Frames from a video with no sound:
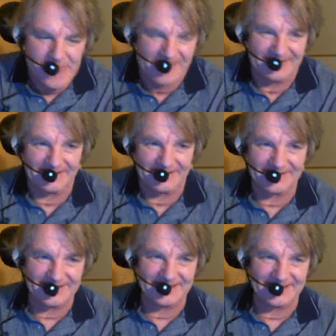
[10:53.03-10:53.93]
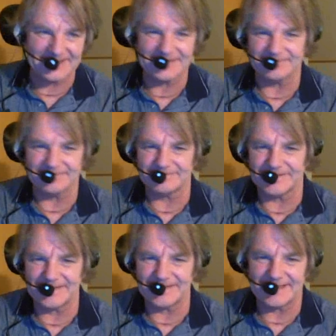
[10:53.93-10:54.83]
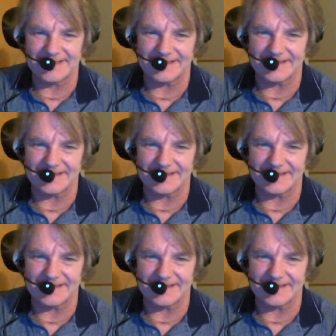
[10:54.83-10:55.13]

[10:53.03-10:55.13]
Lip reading: Alrighty, now then, go ahead and